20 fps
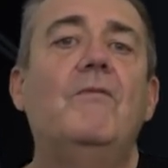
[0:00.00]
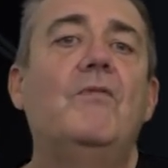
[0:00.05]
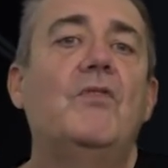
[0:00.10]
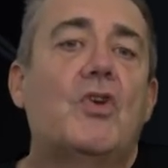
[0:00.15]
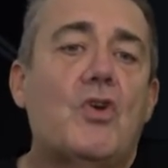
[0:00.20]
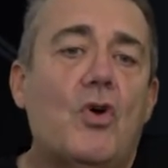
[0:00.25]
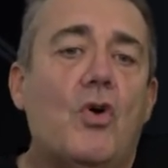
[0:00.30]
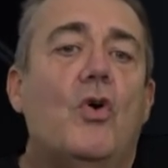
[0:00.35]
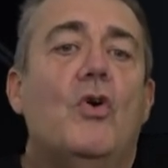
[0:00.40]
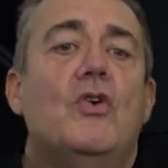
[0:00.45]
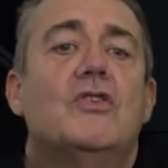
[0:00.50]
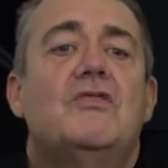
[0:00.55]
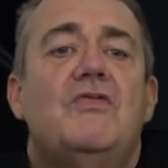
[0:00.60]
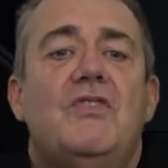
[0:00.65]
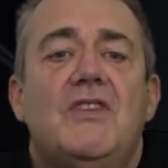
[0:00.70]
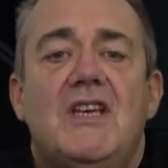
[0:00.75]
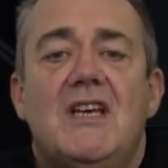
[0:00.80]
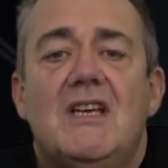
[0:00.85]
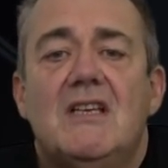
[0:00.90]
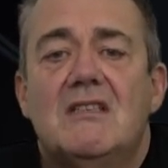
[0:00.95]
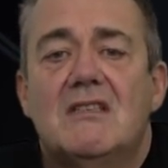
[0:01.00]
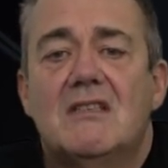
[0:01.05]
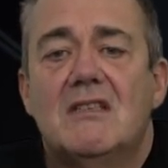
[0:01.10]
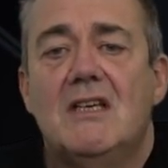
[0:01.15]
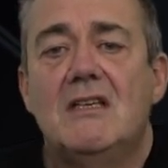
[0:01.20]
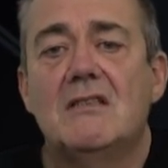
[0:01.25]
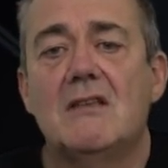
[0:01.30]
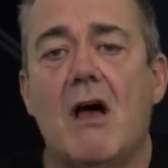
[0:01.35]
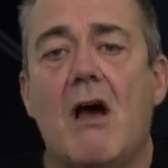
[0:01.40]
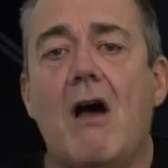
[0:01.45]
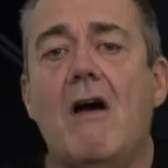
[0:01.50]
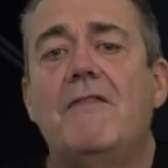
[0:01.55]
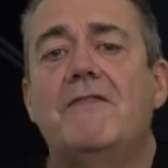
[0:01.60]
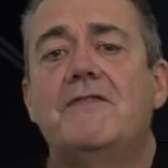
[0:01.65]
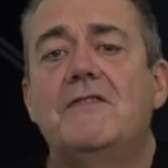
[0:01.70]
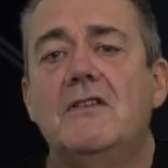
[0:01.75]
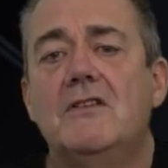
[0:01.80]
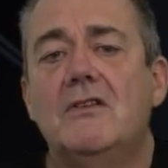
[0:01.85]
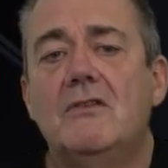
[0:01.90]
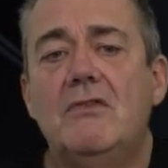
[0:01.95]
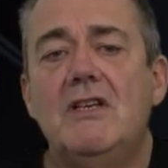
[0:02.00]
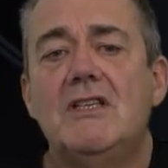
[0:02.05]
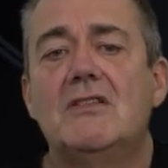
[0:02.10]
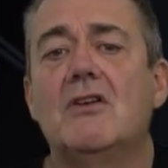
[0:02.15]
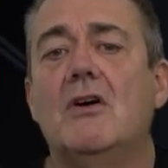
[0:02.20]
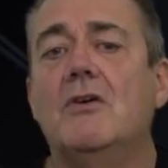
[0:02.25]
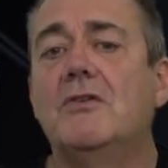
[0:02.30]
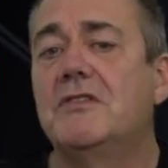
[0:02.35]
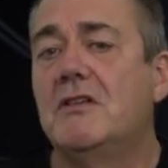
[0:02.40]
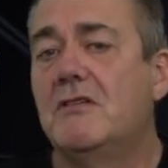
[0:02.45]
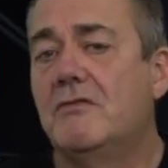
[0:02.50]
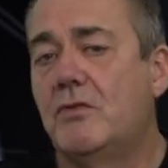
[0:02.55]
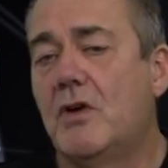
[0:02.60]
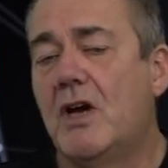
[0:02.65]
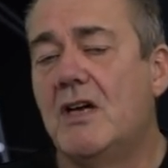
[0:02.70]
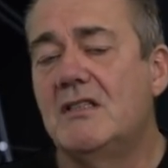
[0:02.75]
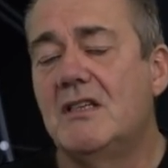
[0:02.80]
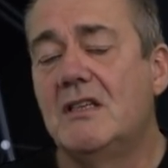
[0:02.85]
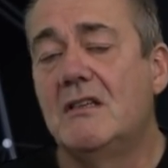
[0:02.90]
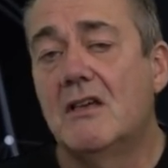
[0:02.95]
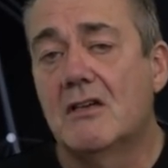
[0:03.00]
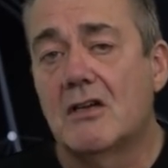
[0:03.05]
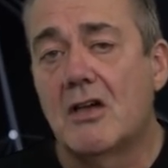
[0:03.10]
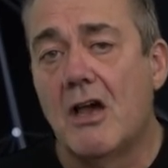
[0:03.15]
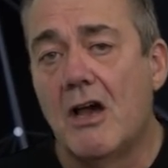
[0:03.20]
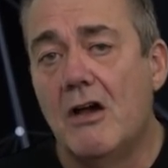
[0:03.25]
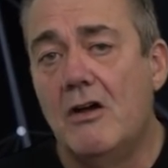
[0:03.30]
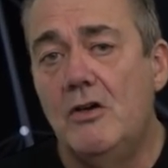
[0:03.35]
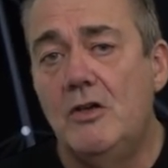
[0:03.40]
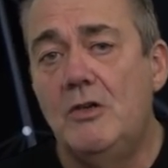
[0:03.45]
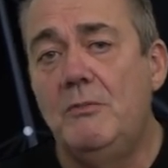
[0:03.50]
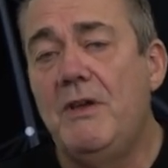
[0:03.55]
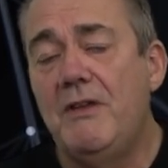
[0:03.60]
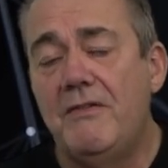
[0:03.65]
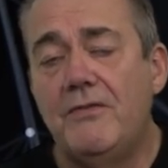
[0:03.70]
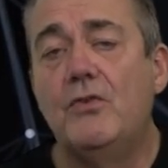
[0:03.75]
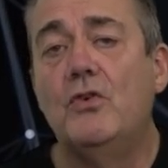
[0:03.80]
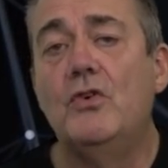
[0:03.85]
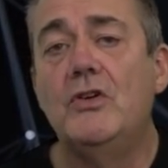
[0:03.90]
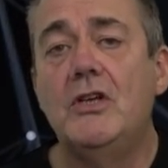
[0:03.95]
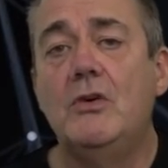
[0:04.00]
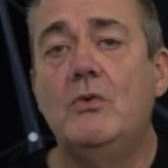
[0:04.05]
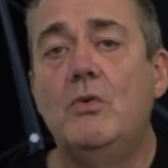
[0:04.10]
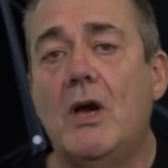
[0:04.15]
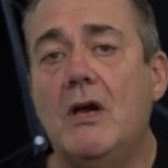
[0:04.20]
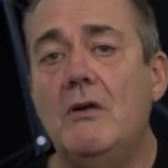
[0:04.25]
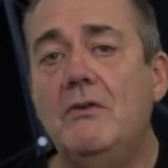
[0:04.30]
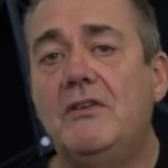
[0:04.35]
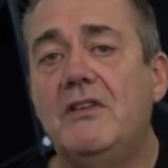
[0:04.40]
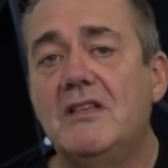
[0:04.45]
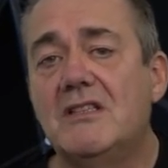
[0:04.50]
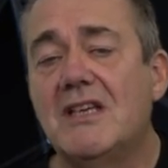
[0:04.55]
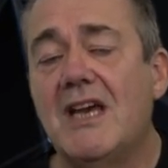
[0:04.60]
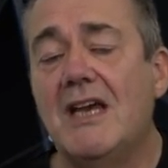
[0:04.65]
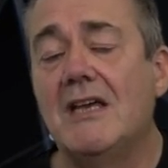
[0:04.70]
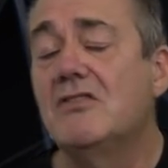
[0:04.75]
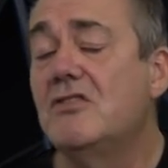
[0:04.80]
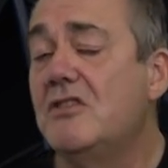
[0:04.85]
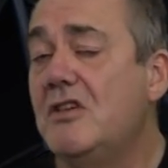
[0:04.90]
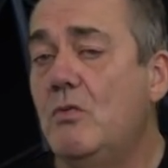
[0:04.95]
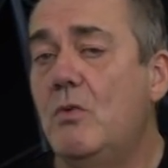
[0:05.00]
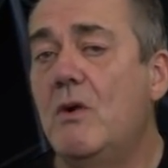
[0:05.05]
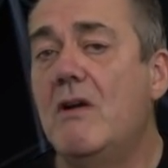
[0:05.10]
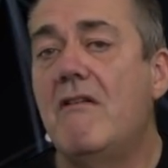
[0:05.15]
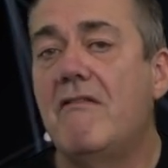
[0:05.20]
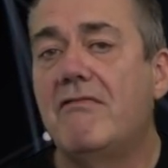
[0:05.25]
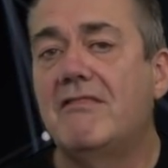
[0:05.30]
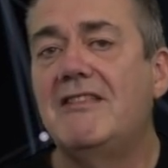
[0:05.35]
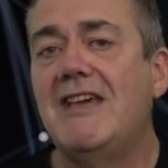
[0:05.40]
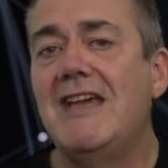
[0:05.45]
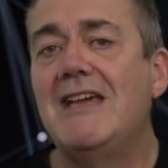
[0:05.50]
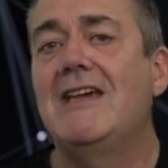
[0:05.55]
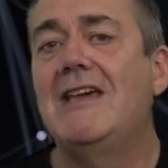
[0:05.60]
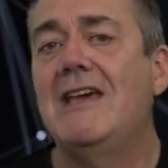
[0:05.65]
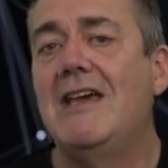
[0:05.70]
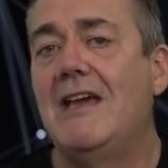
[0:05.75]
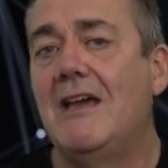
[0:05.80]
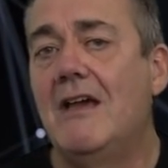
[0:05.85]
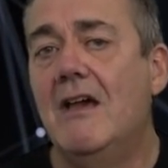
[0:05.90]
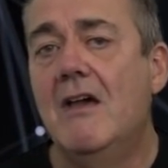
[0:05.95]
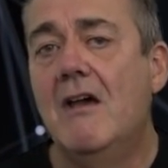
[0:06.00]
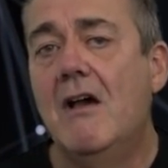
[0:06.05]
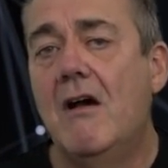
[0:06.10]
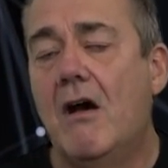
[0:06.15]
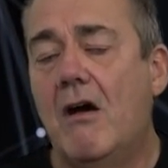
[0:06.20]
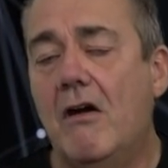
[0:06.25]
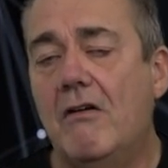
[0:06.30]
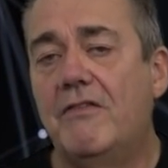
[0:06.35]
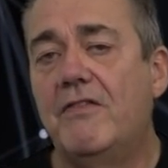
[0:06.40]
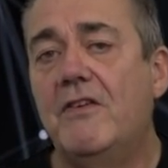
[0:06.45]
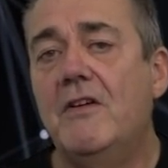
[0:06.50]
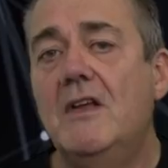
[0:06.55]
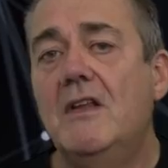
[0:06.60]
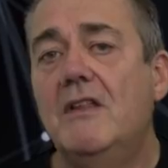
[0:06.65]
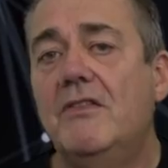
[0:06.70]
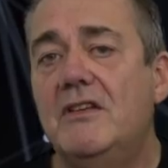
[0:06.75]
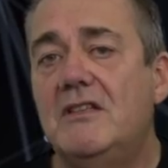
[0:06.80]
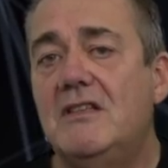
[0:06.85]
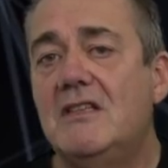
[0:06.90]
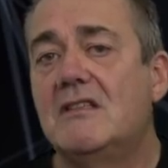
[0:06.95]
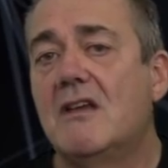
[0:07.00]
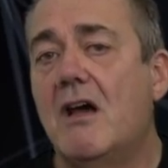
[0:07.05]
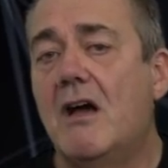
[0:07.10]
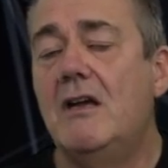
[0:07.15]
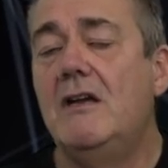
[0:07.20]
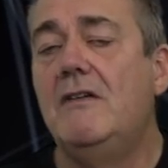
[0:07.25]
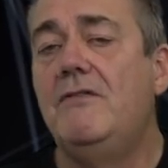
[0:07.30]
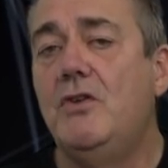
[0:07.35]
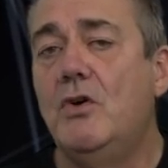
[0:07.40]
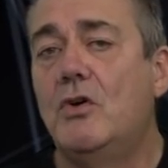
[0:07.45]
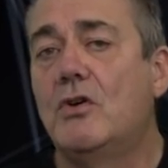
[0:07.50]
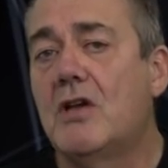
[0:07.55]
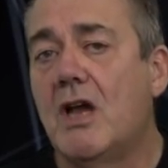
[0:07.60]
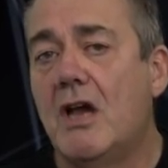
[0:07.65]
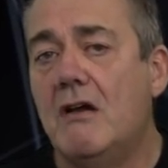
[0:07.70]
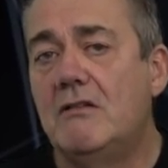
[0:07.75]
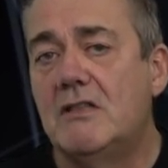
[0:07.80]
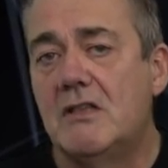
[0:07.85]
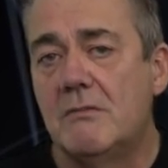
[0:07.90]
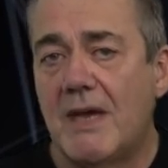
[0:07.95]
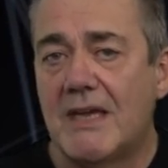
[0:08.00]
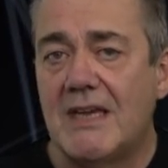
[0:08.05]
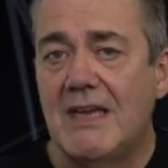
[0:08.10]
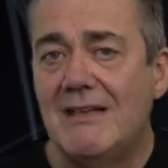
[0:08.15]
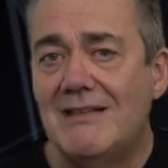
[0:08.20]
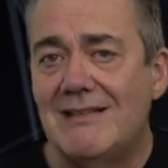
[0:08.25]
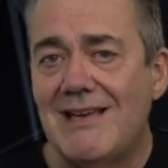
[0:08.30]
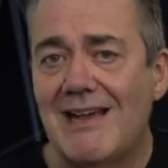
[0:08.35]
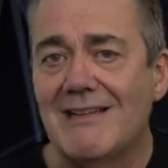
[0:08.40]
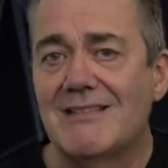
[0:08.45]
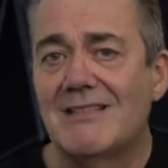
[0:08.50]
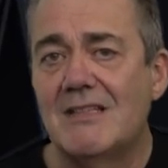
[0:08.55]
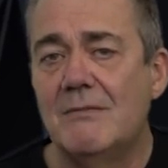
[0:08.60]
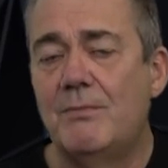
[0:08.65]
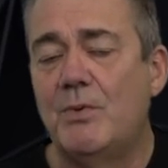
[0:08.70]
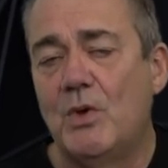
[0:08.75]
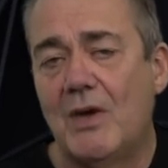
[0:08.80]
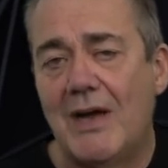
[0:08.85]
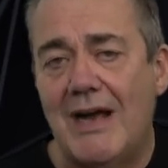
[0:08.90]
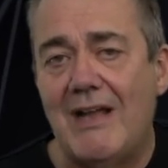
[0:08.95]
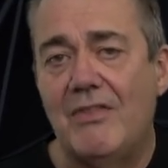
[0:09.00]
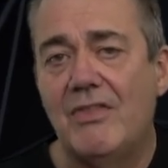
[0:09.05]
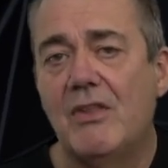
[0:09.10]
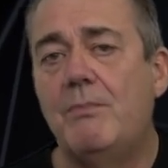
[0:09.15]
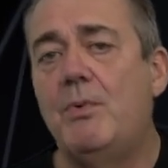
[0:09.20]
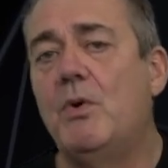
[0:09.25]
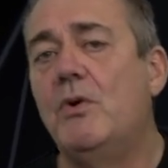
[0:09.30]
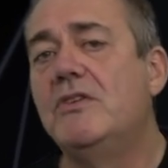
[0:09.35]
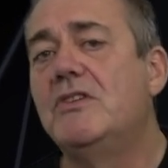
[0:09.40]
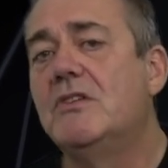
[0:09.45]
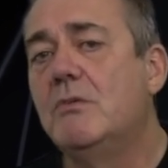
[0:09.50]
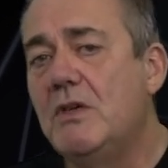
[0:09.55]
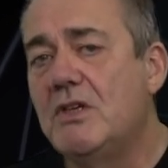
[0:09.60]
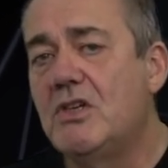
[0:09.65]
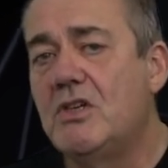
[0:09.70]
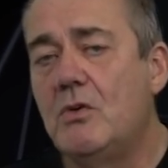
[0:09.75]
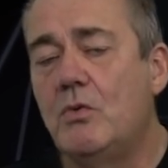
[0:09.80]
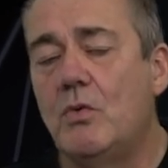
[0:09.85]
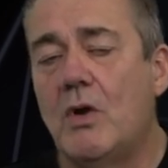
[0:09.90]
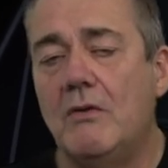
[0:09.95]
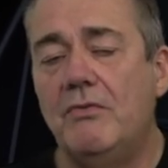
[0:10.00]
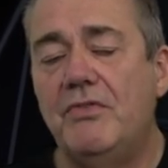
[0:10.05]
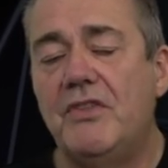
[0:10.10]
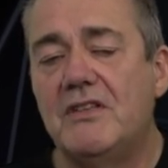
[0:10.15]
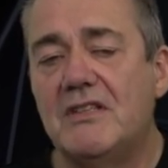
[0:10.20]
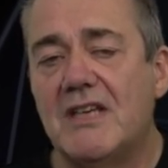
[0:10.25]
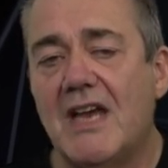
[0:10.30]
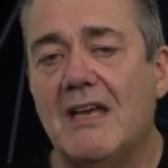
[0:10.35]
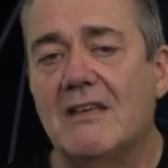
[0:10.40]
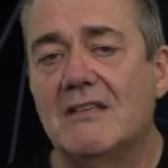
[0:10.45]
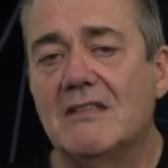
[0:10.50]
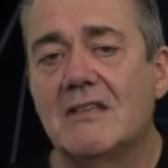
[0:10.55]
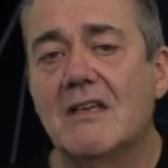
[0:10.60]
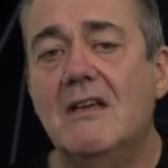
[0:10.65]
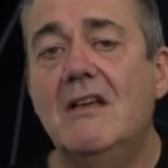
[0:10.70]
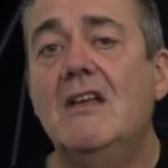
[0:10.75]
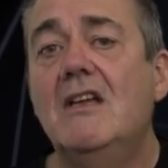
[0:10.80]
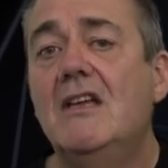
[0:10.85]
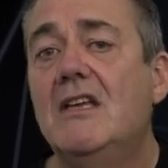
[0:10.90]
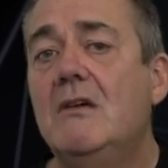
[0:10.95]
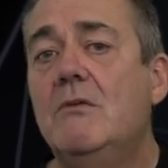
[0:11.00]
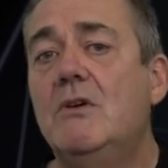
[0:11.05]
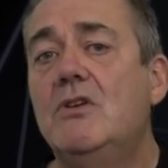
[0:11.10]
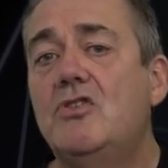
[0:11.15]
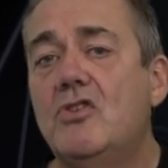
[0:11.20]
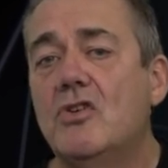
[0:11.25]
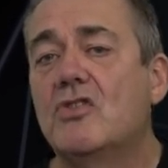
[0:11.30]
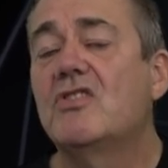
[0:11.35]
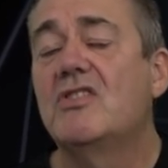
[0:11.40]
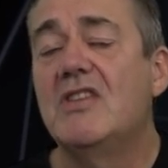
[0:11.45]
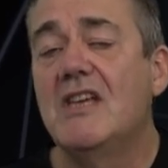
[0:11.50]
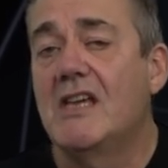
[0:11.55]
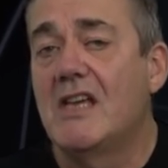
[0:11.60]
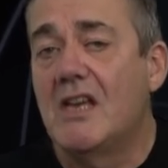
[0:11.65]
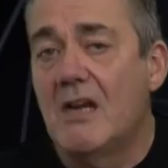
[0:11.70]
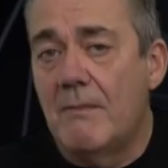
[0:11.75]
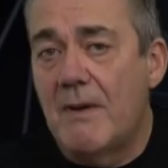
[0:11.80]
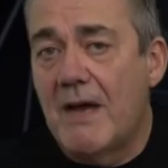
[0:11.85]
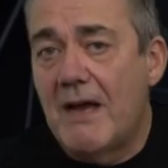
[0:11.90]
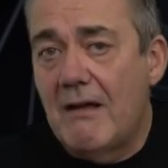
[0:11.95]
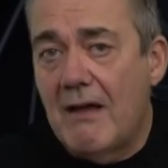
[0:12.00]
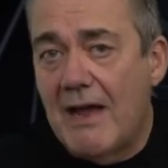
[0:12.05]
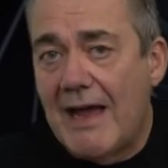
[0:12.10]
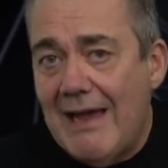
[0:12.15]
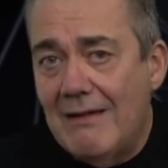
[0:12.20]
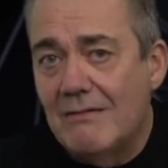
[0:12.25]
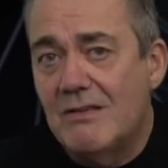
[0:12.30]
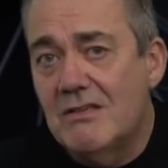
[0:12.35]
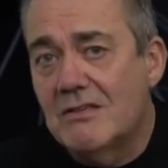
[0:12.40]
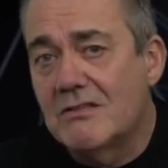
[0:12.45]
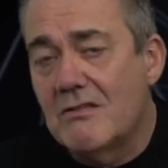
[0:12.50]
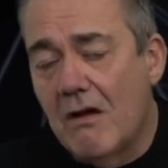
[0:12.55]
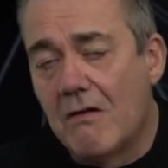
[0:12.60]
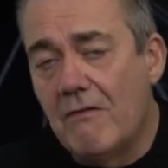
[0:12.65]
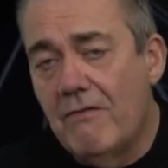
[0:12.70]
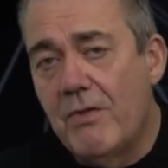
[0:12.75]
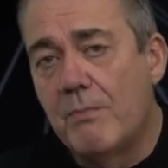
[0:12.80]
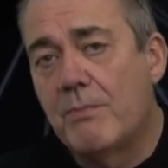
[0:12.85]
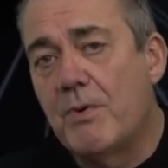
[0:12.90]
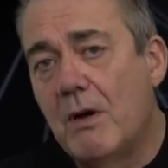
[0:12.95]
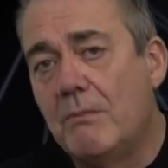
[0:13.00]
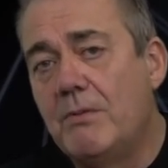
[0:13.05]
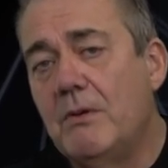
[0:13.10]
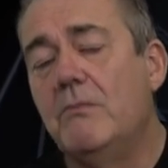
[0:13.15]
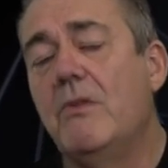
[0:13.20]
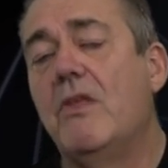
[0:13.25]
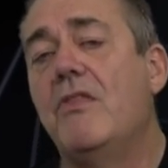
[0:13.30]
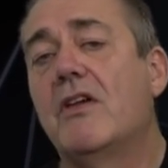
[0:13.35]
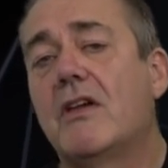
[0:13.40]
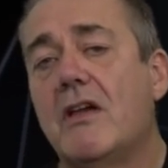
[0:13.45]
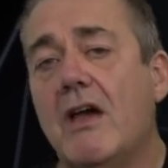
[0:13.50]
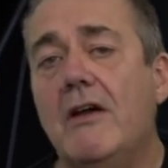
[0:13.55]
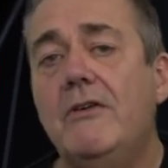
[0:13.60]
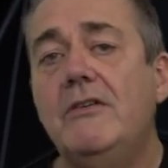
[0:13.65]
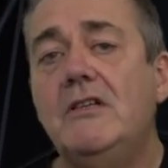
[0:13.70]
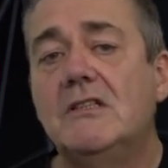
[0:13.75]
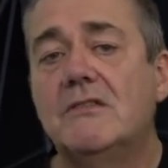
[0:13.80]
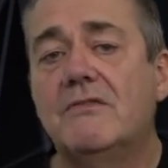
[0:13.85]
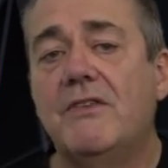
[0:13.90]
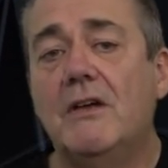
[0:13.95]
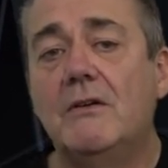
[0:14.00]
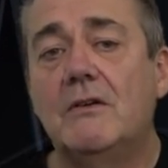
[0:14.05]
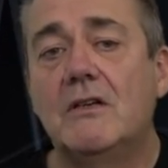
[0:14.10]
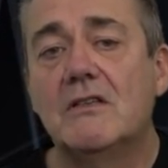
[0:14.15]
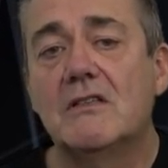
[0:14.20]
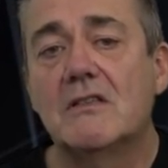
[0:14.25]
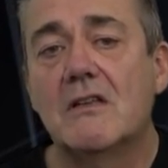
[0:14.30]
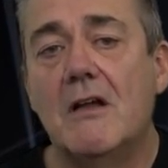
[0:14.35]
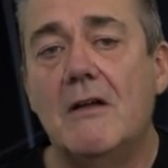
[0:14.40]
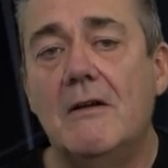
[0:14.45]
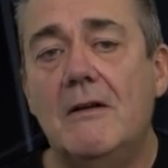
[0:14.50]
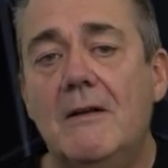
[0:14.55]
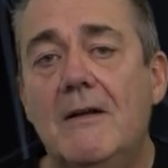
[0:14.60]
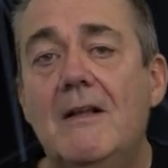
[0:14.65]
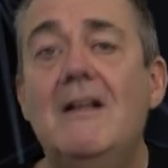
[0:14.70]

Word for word: The cause for this is often the result of writing the code before you wrote the test. You weren't thinking of the design of your code to make it testable at the point at which you wrote the test. You were just thinking about how to solve the problem that the code is focused on.